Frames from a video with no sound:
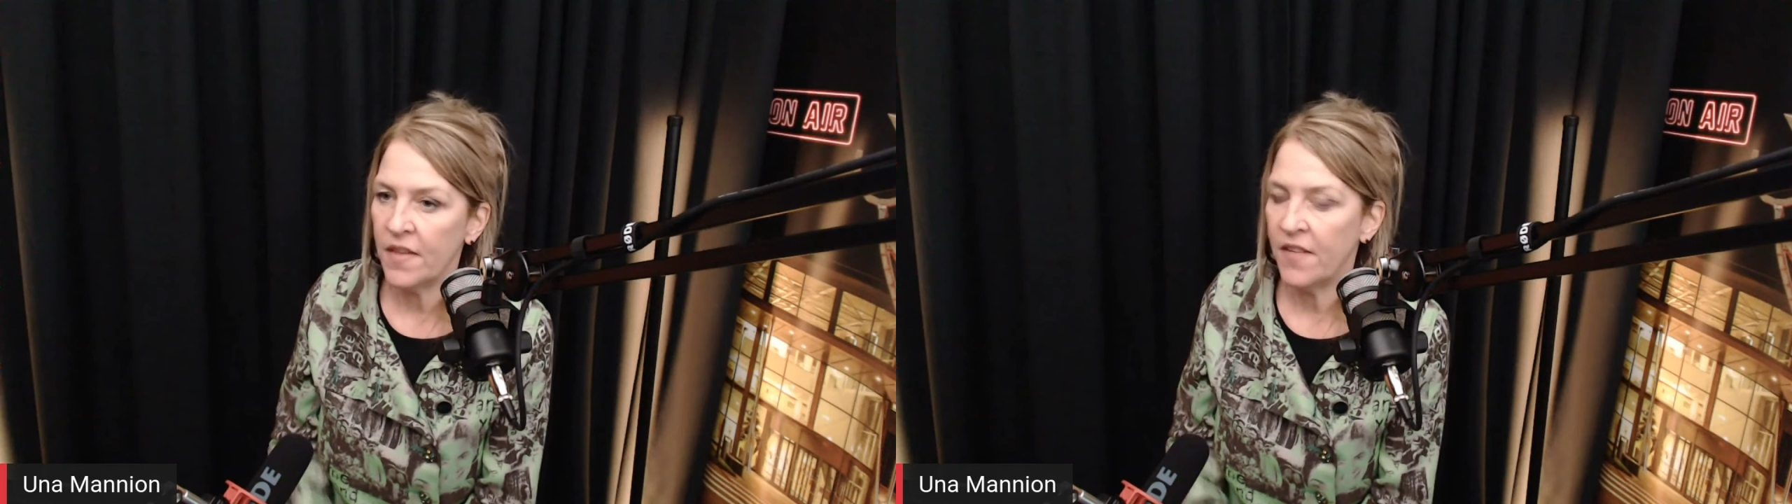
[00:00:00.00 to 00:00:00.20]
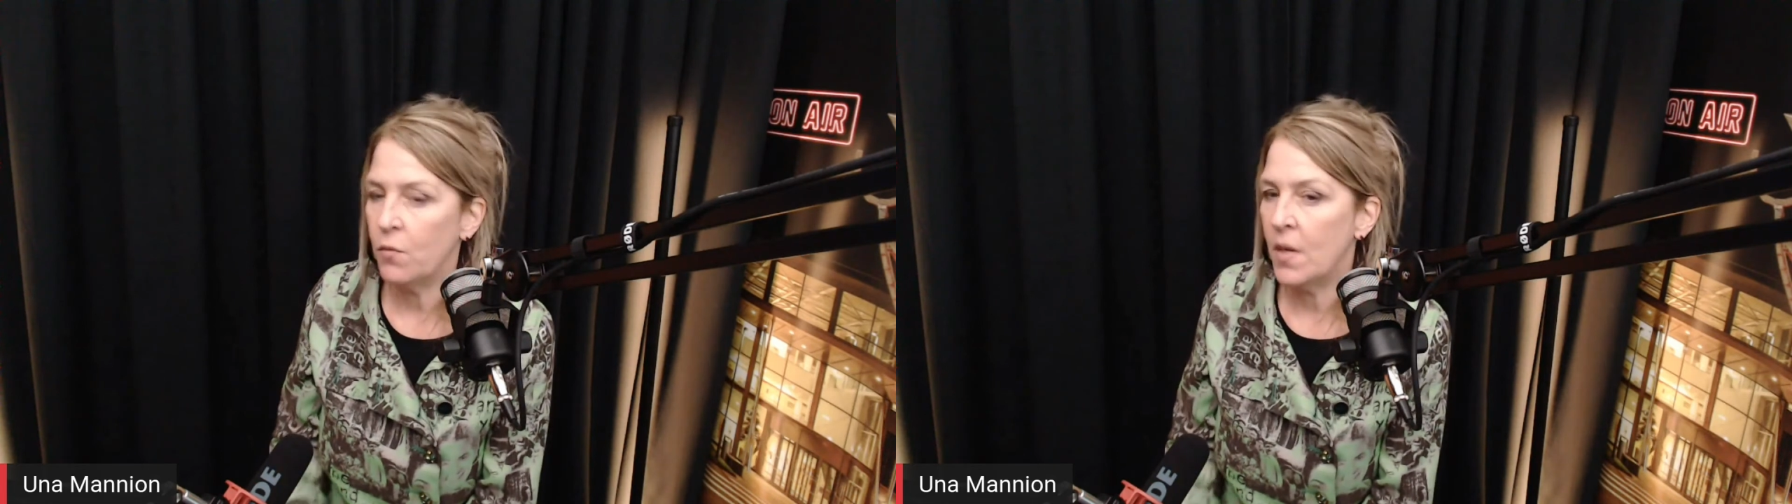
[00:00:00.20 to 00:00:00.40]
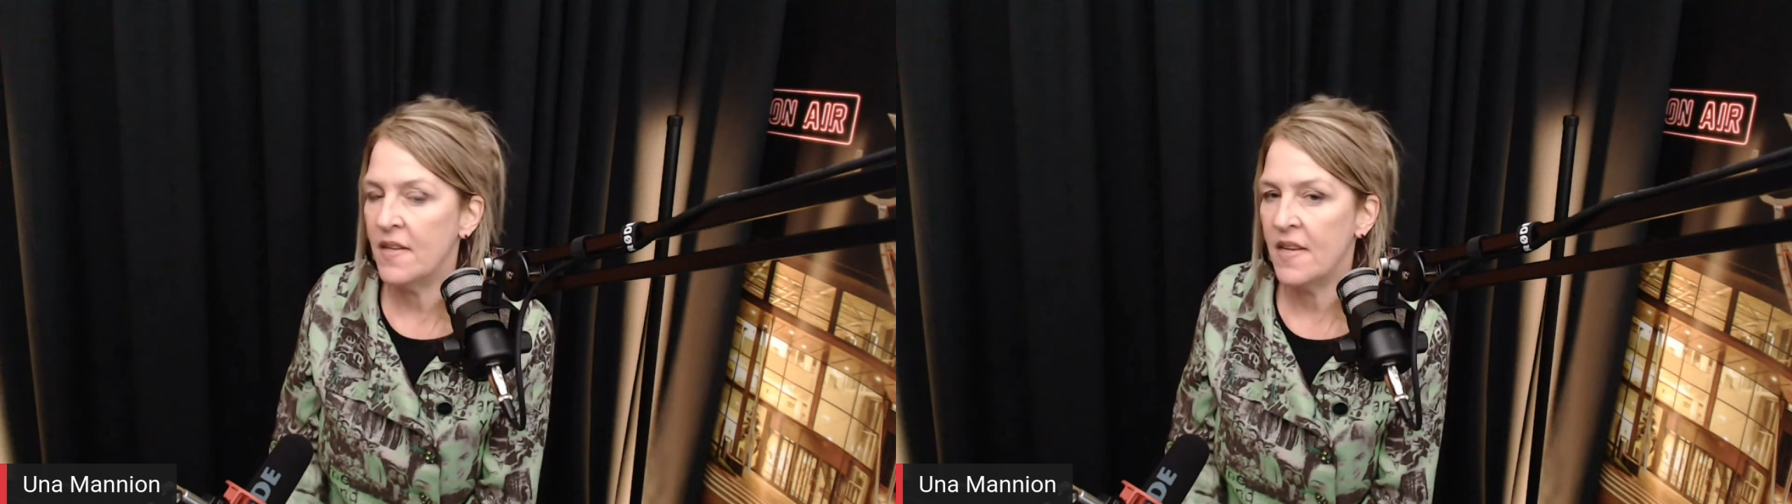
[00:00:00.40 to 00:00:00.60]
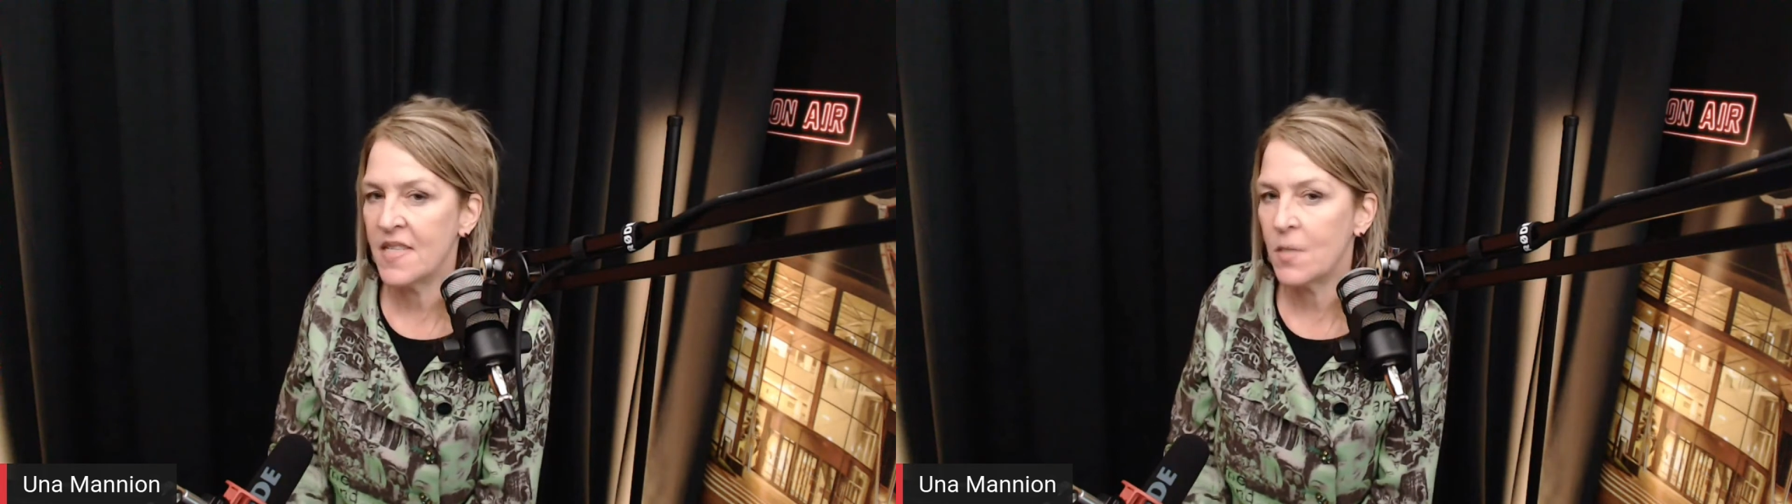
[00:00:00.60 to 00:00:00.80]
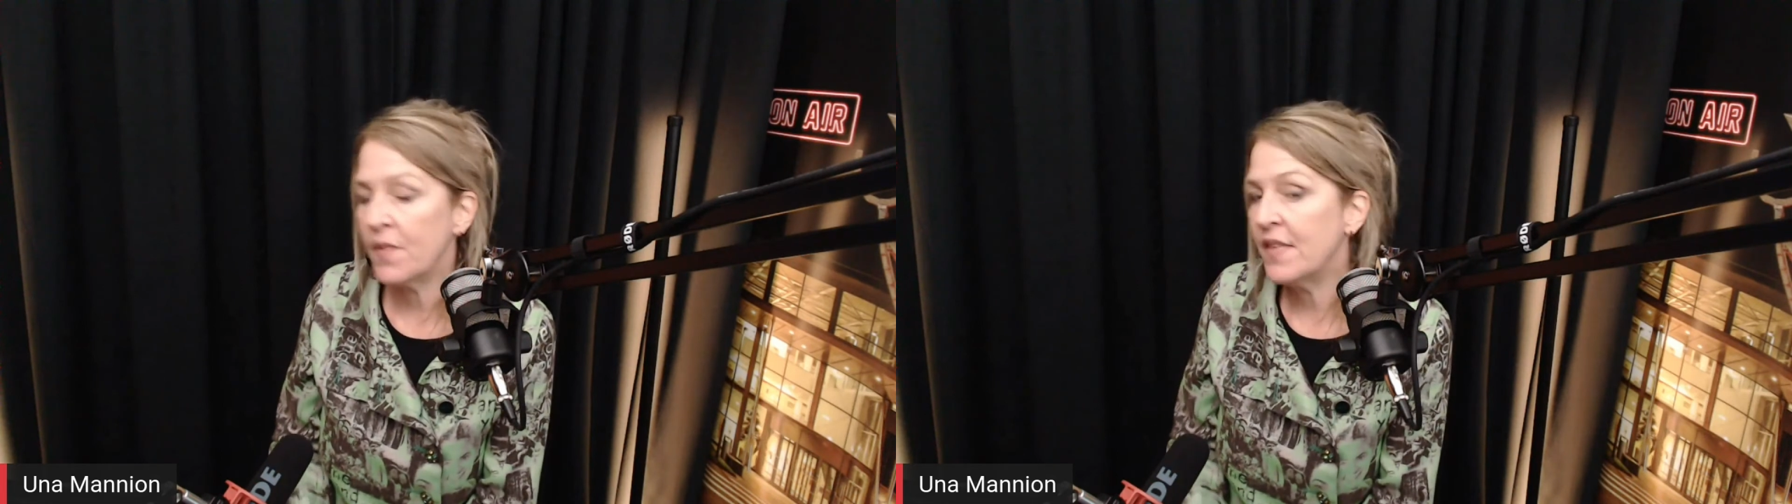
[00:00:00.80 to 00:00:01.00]
what they've
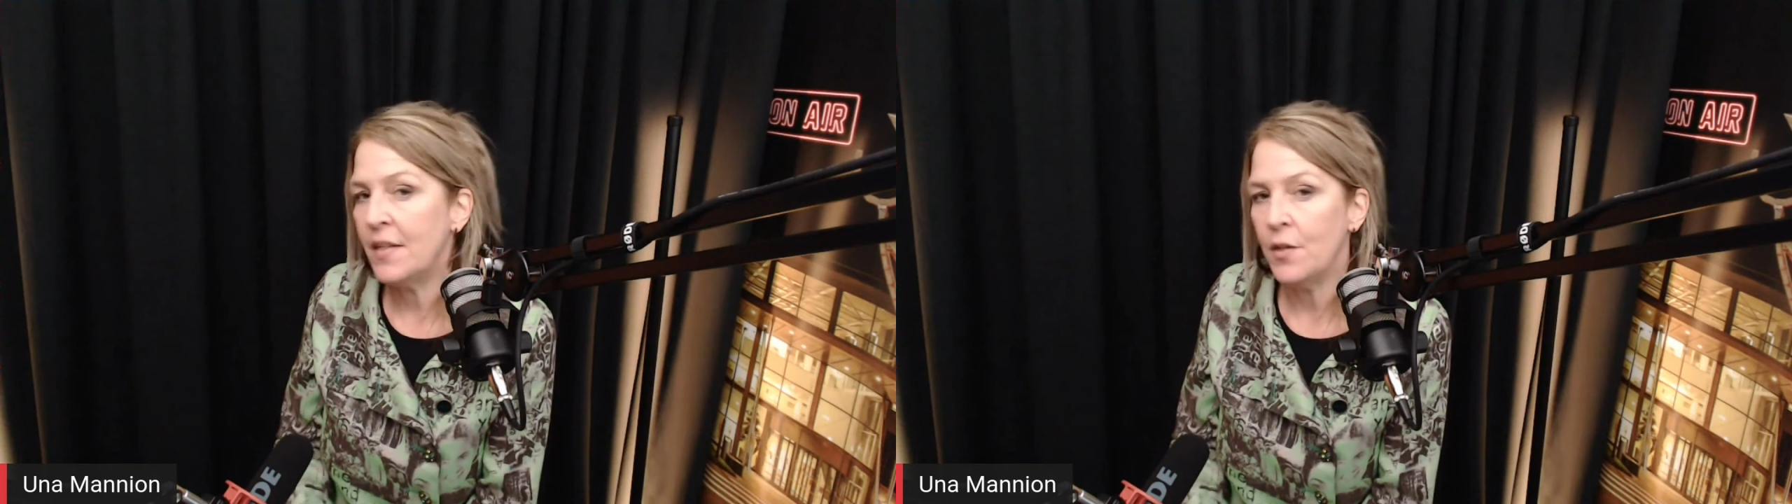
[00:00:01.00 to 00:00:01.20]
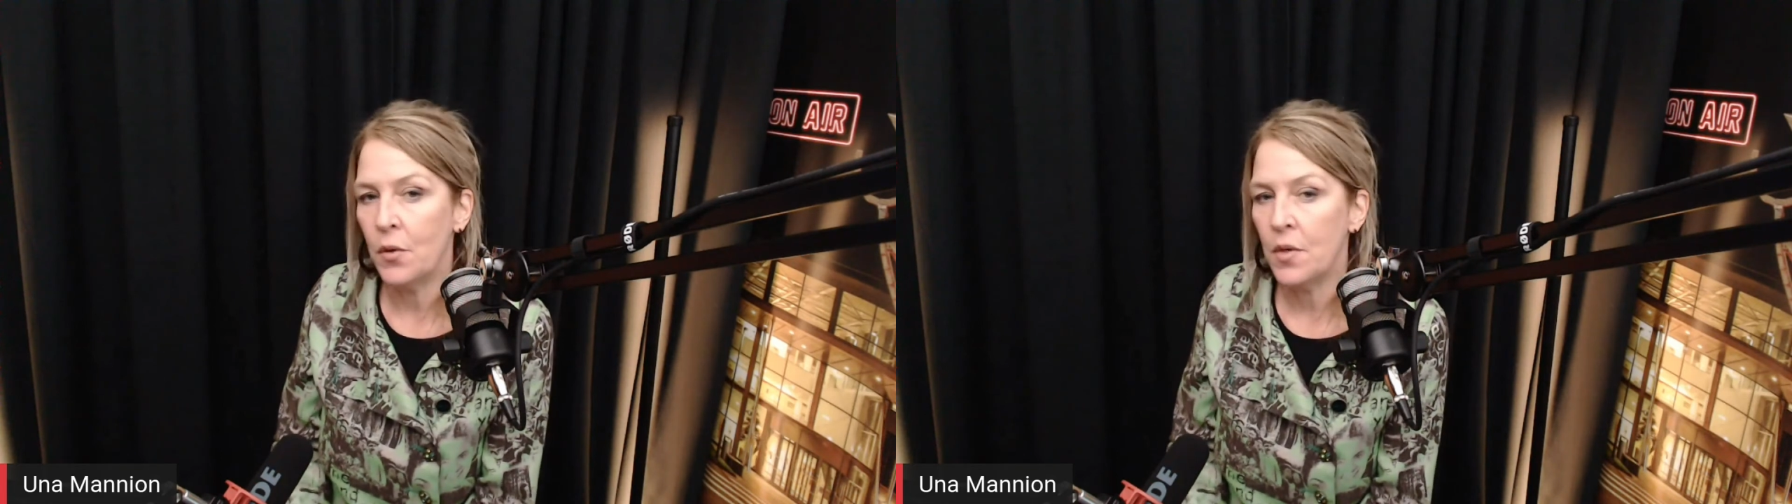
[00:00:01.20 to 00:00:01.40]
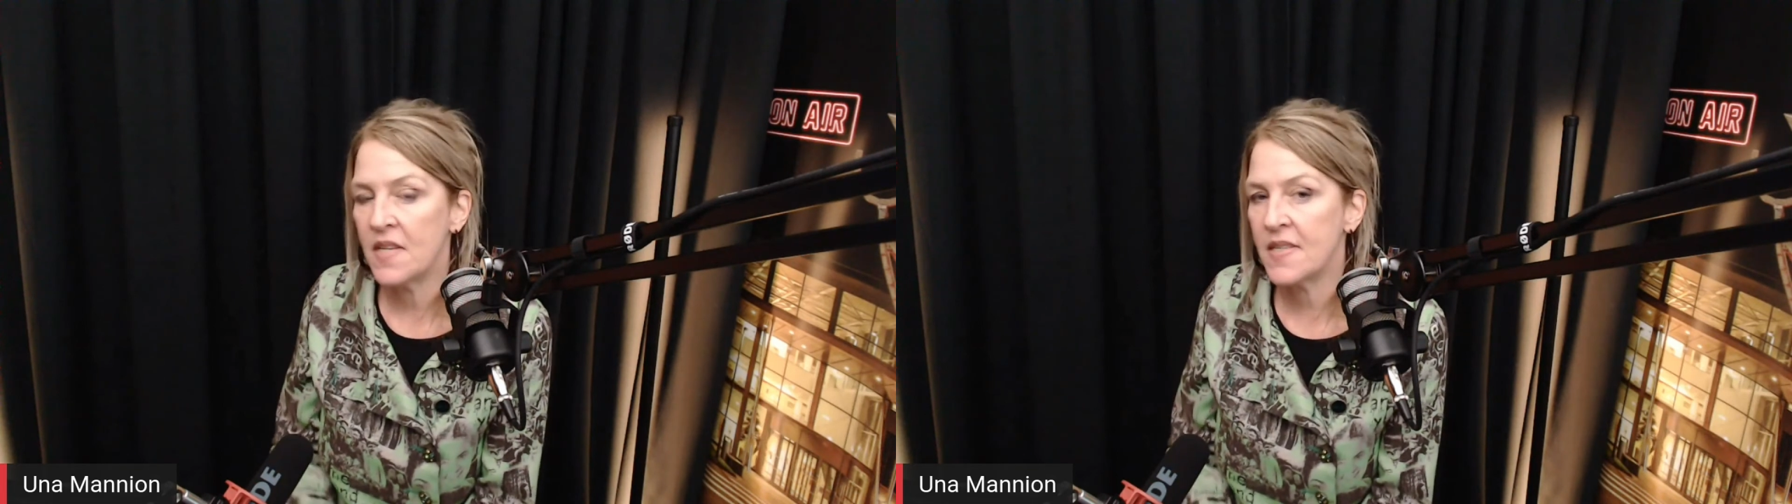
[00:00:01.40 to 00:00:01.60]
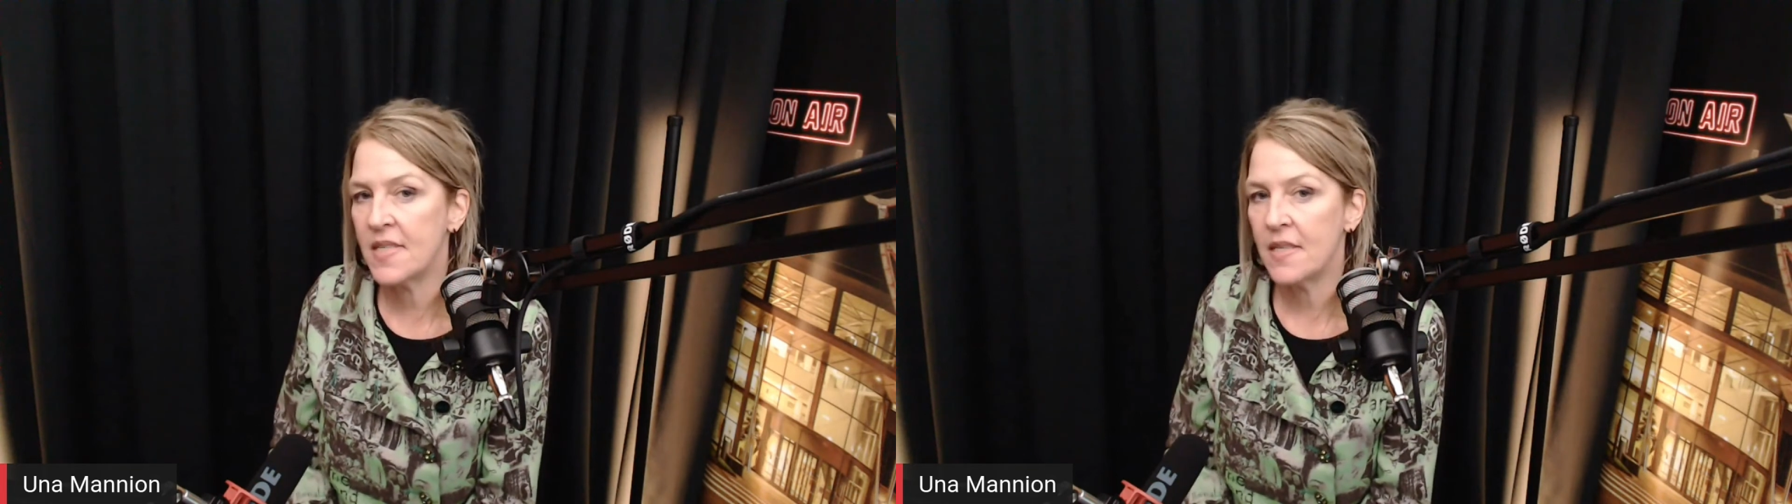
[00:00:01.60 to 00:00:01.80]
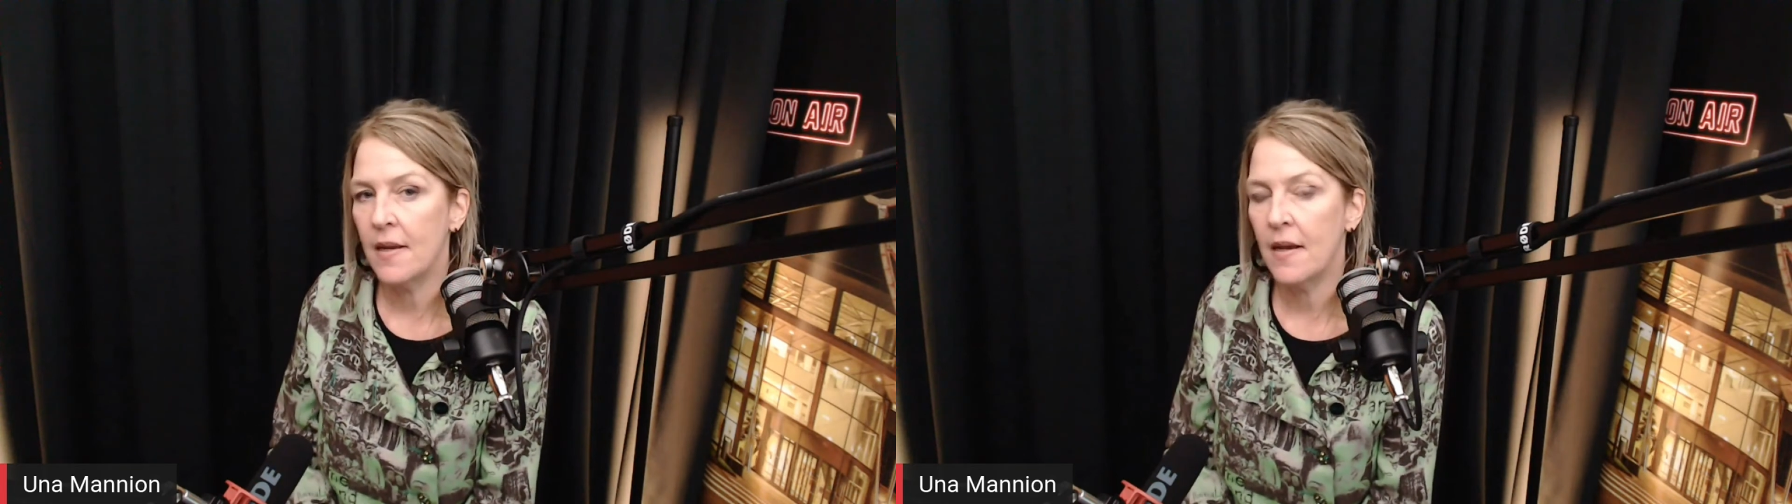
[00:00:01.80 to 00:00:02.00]
witnessed, what they
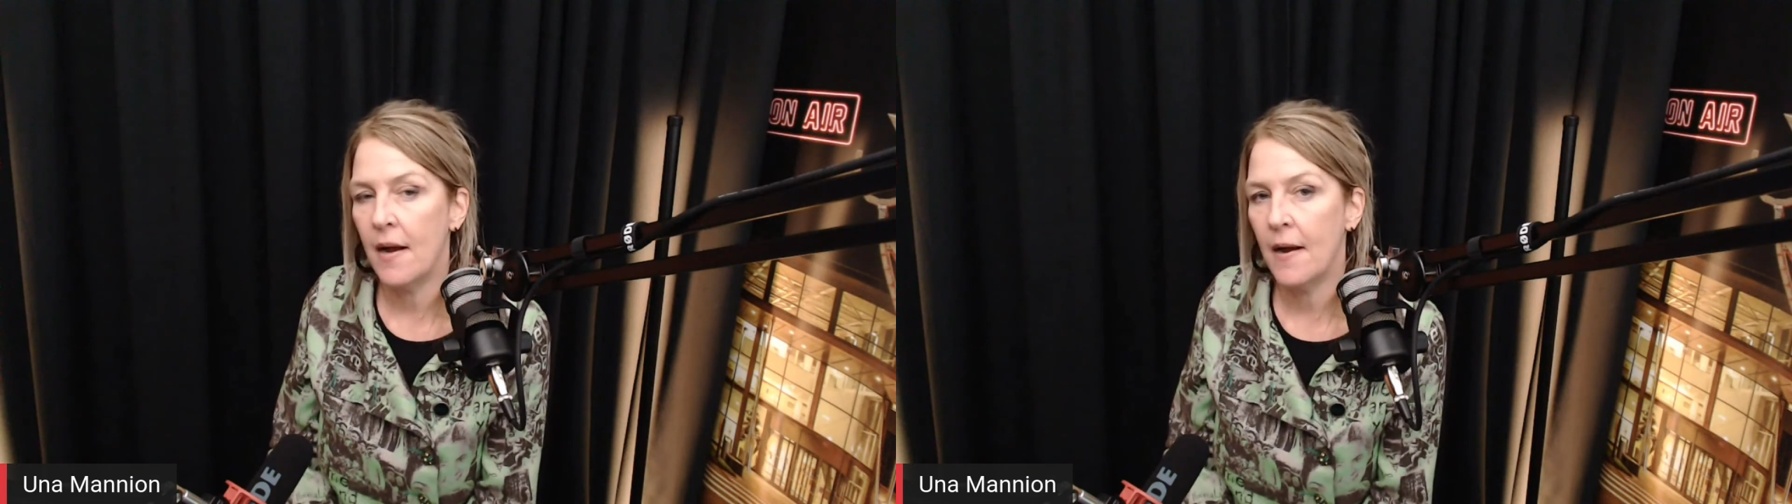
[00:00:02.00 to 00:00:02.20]
notice.